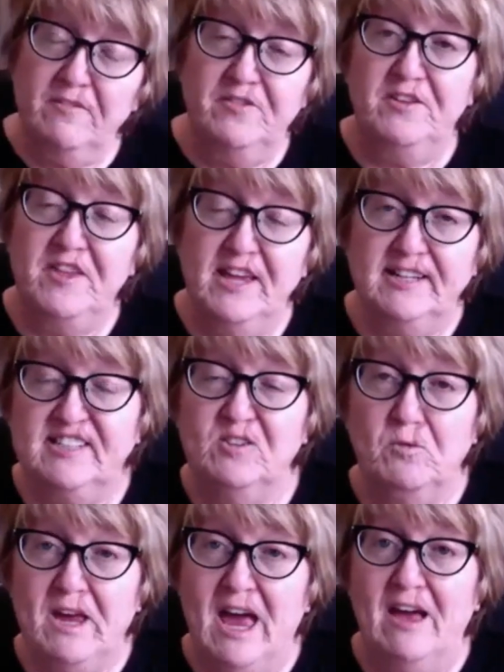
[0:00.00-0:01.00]
of the things that
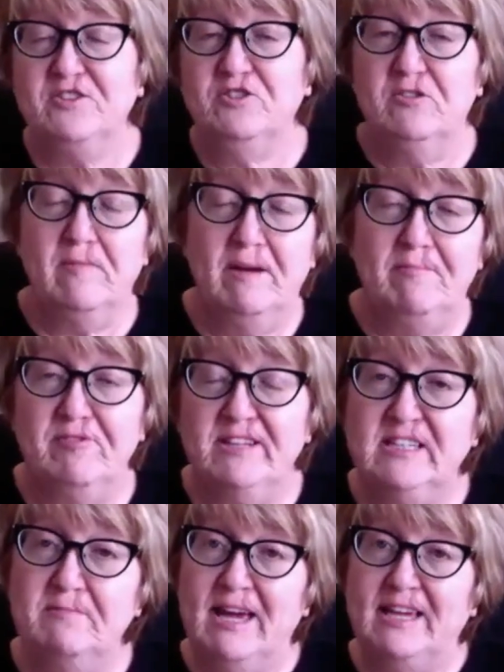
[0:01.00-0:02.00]
we have to remember in
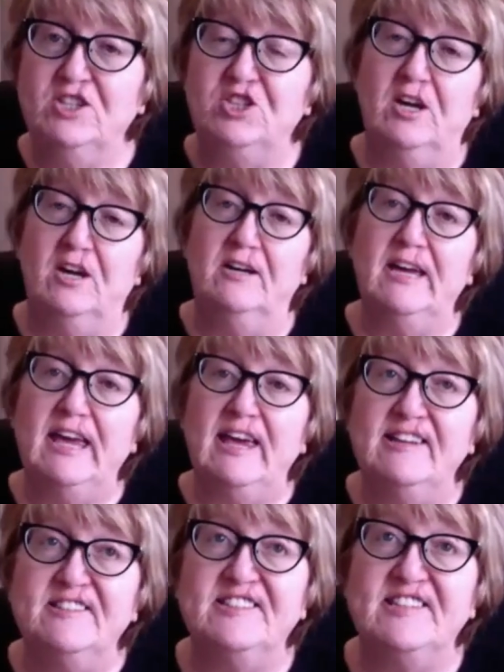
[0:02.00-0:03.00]
dementia
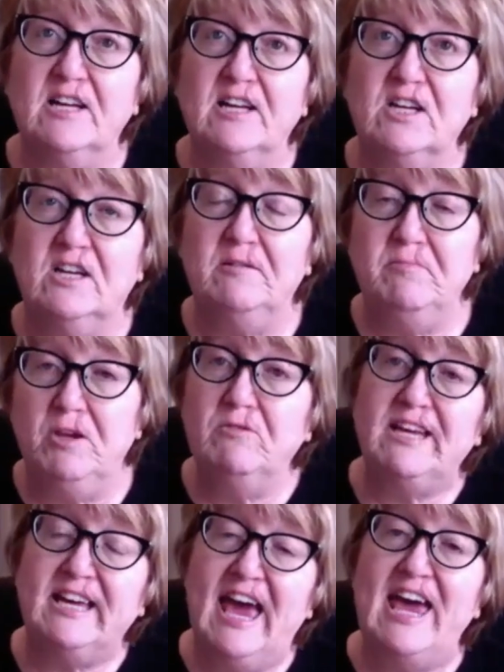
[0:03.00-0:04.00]
is that
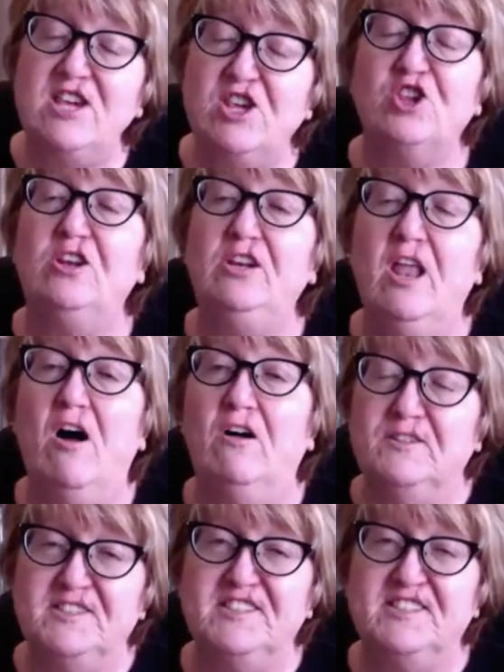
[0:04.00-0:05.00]
communication
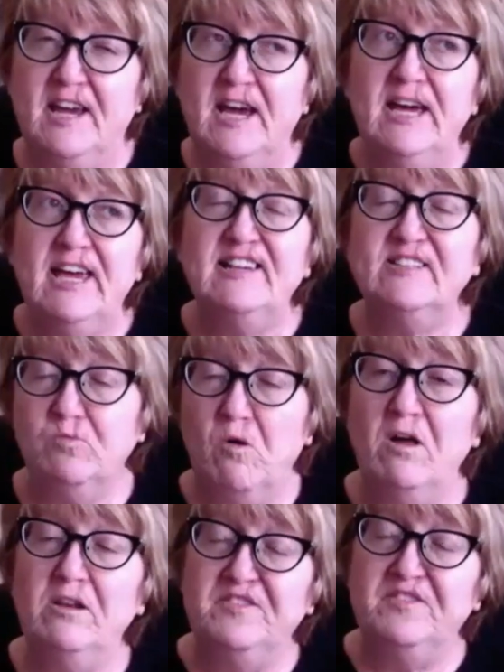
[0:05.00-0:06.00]
loss is
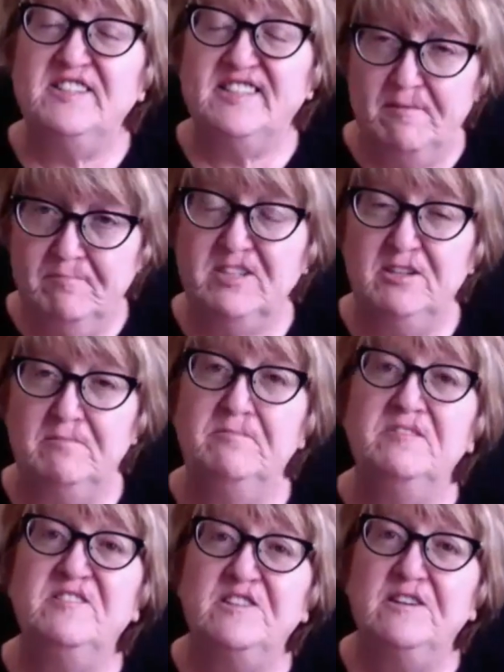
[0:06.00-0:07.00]
one of the
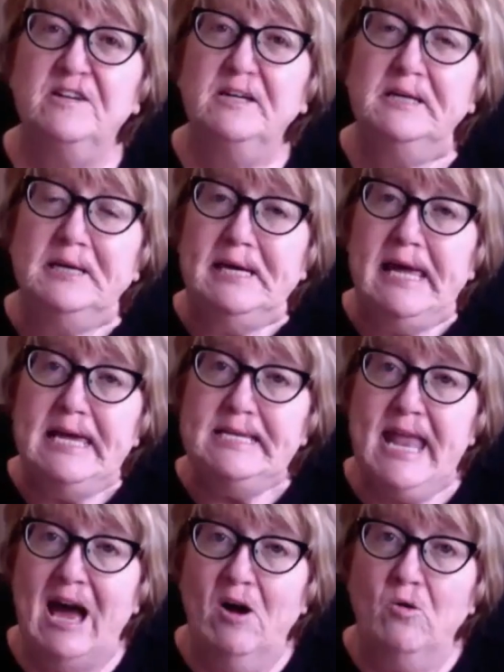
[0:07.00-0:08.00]
symptoms.
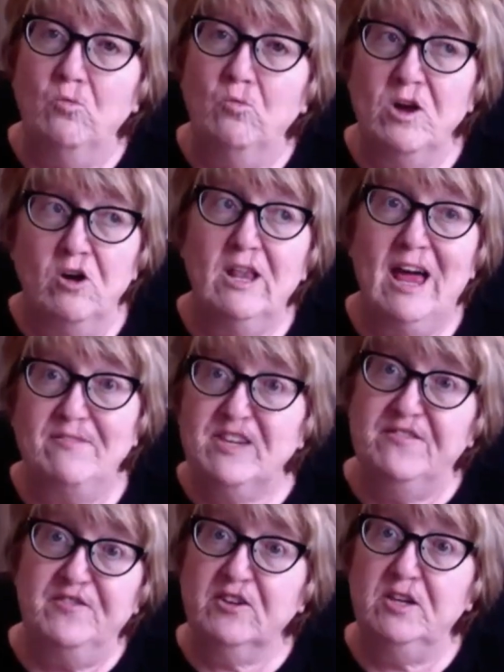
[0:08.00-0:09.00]
Now, we all have
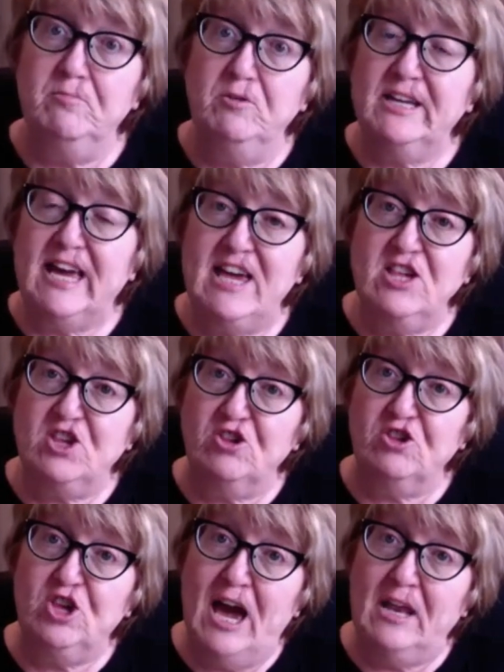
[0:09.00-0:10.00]
different communication
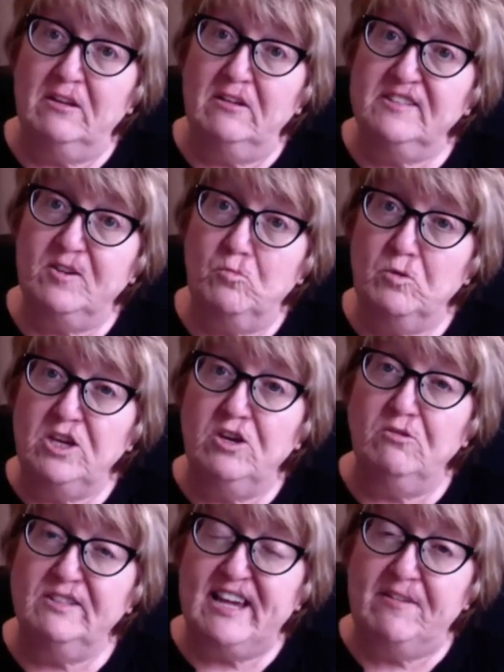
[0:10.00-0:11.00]
channels that we
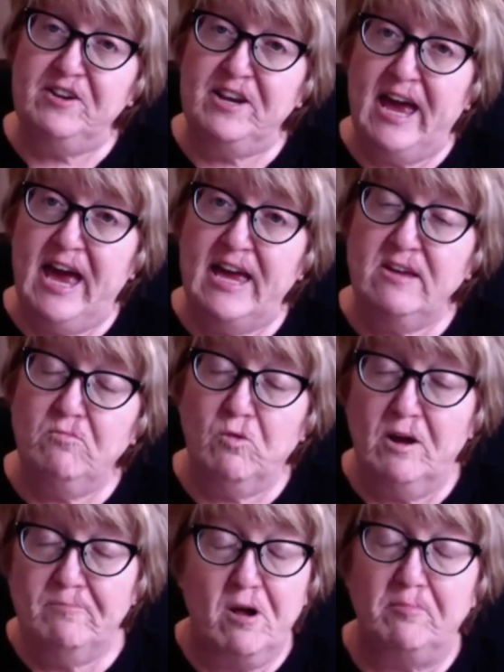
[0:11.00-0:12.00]
use every day.
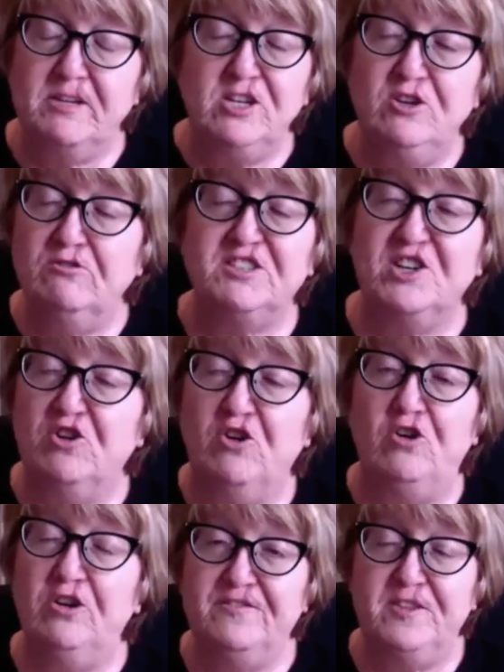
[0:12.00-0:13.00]
We're probably using
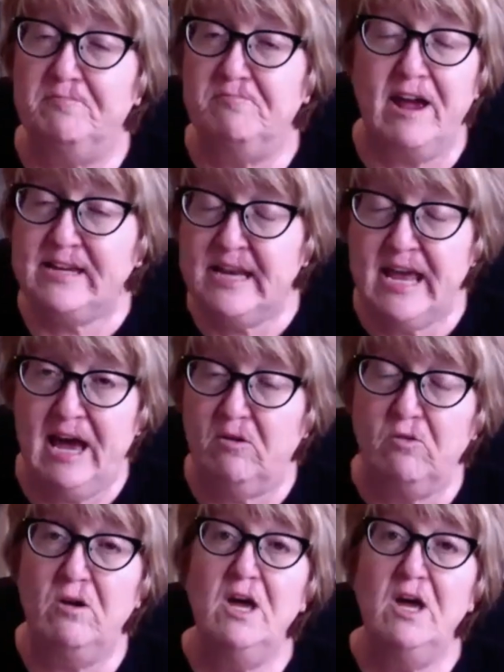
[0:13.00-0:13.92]
all of them right now.